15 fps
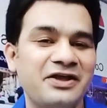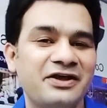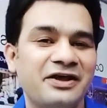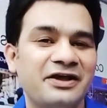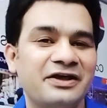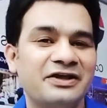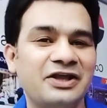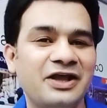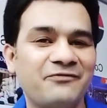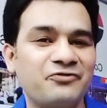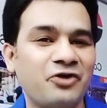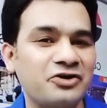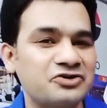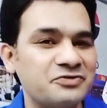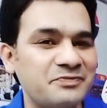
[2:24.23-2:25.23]
You have
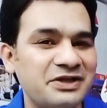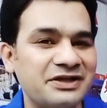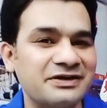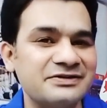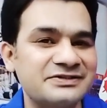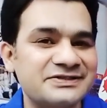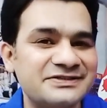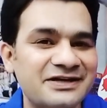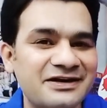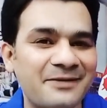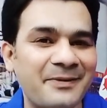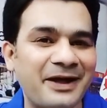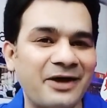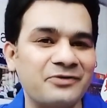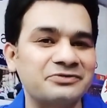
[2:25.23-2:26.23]
got to be concerned
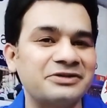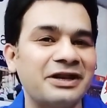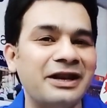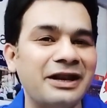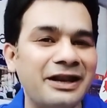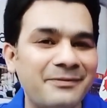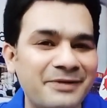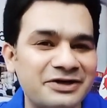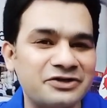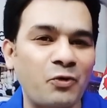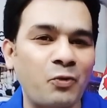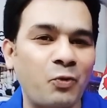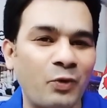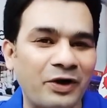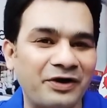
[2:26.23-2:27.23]
about the limit
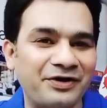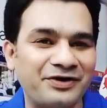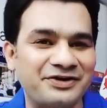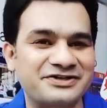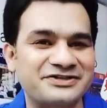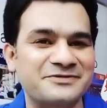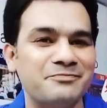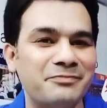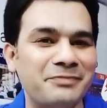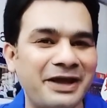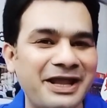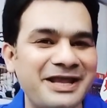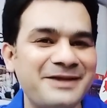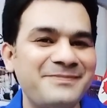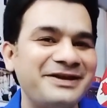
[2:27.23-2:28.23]
of words
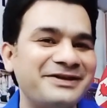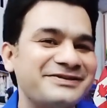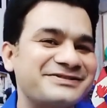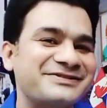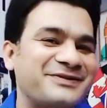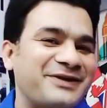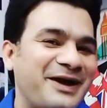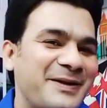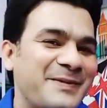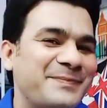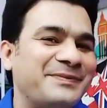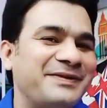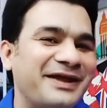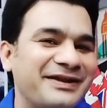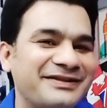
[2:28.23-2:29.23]
may be
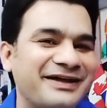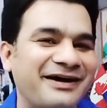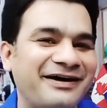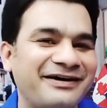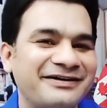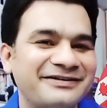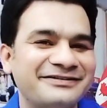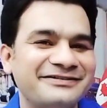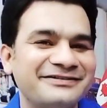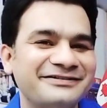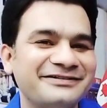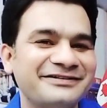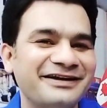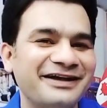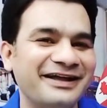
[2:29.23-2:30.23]
described in the
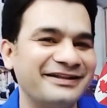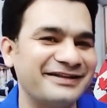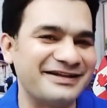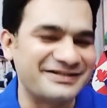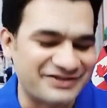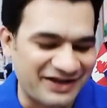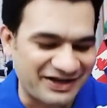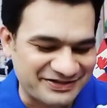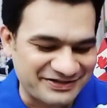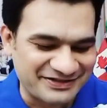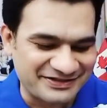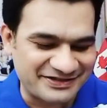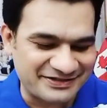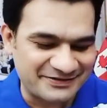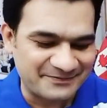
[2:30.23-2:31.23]

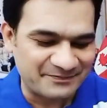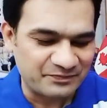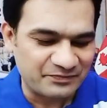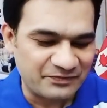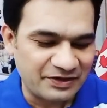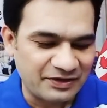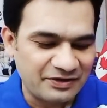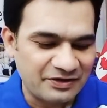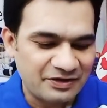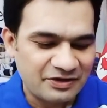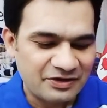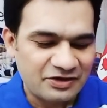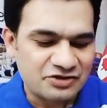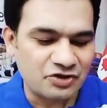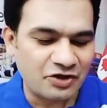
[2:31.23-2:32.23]
instructions.
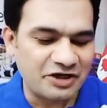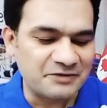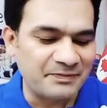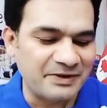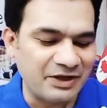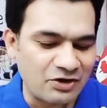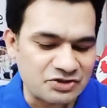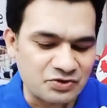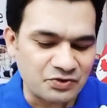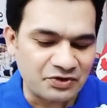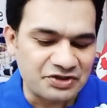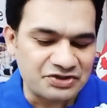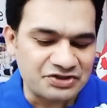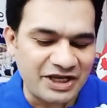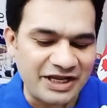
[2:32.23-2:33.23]
So it may also
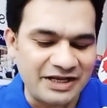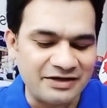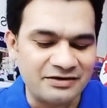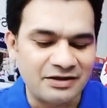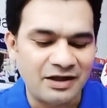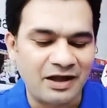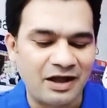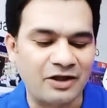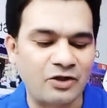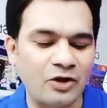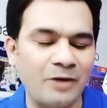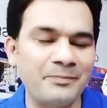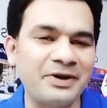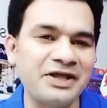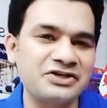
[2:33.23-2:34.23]
contain a
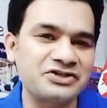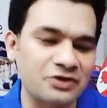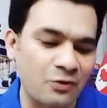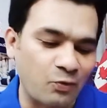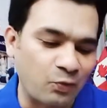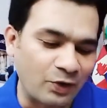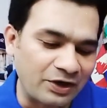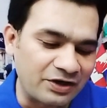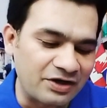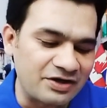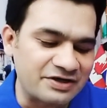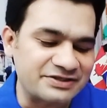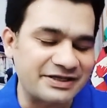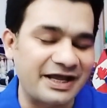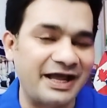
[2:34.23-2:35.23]
combination of
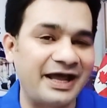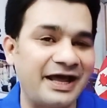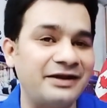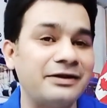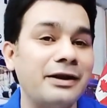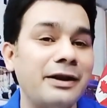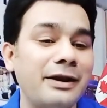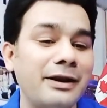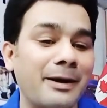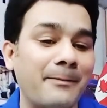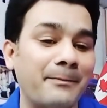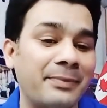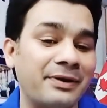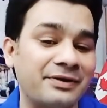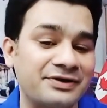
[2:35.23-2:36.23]
words and
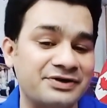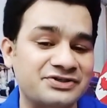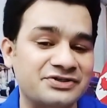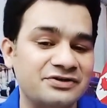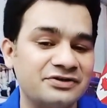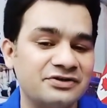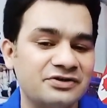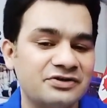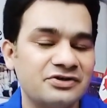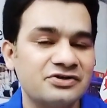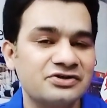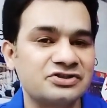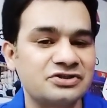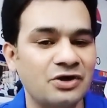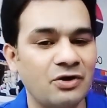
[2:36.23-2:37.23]
numbers.
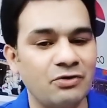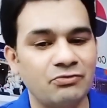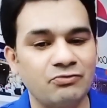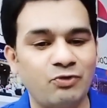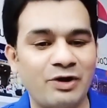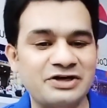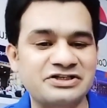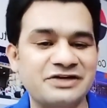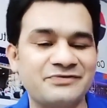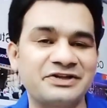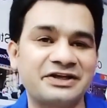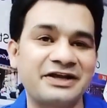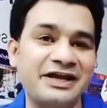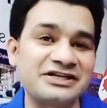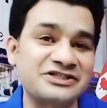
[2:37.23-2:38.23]
So whatever
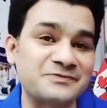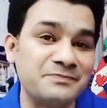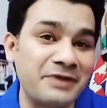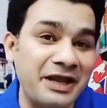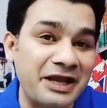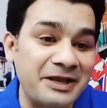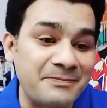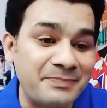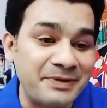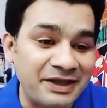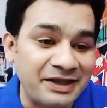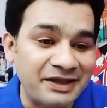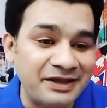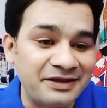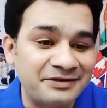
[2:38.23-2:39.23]
the case may
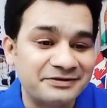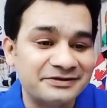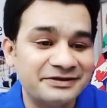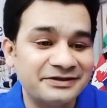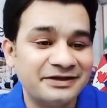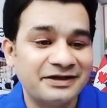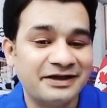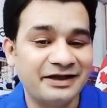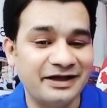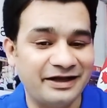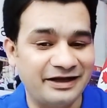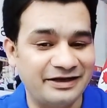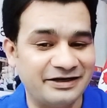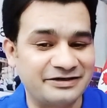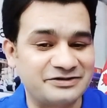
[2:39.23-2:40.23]
be,
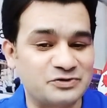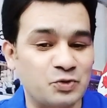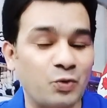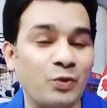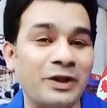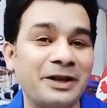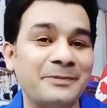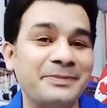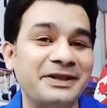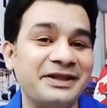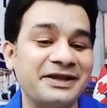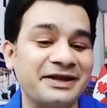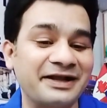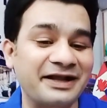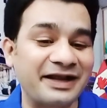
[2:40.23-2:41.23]
it will
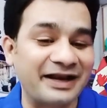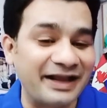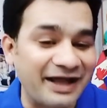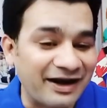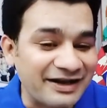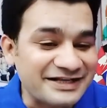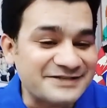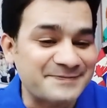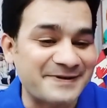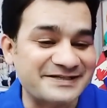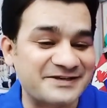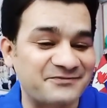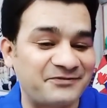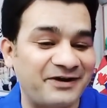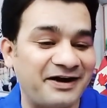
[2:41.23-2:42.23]
be clearly
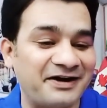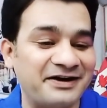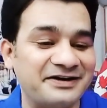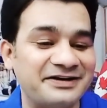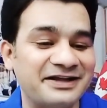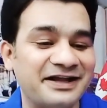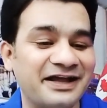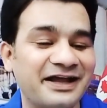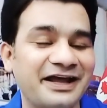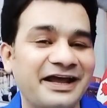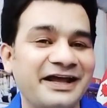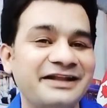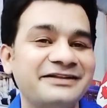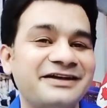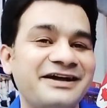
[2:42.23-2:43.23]
specified
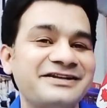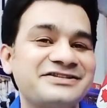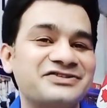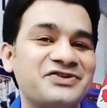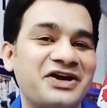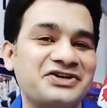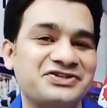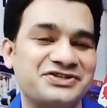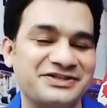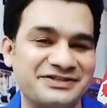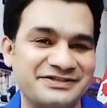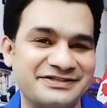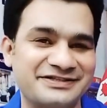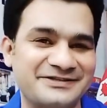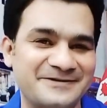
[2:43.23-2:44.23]
in the
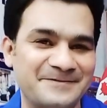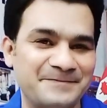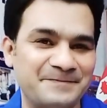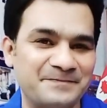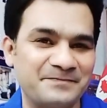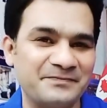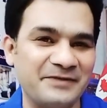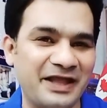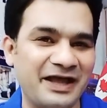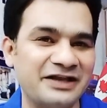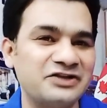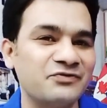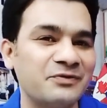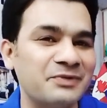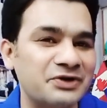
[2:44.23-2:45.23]
instructions and
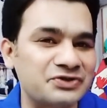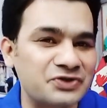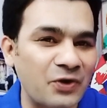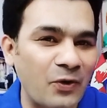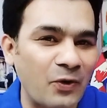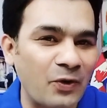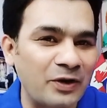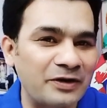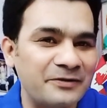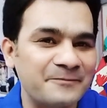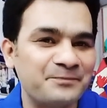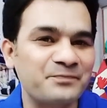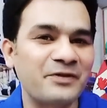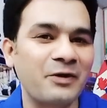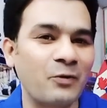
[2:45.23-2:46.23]
you will be told
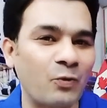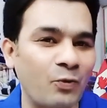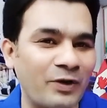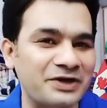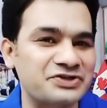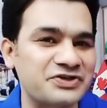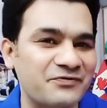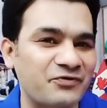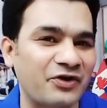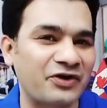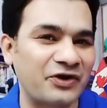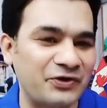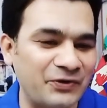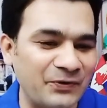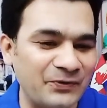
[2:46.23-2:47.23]
what you've got
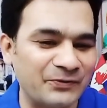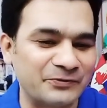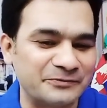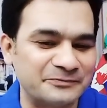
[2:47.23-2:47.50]
to do.